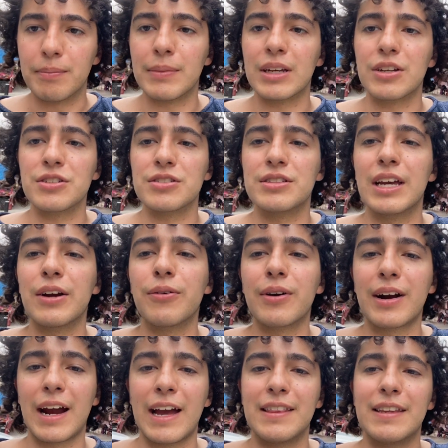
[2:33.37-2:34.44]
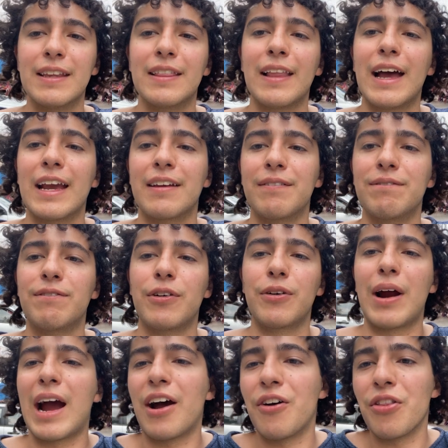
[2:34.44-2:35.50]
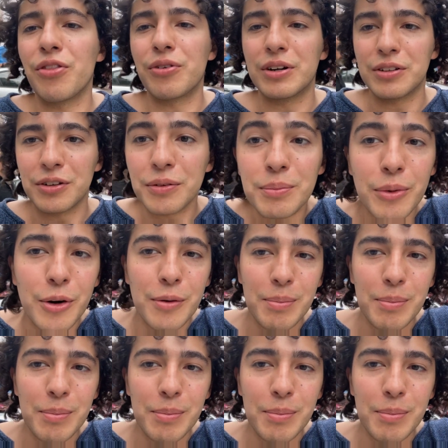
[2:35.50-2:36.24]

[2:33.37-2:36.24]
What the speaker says: because they were handed like for 100 and more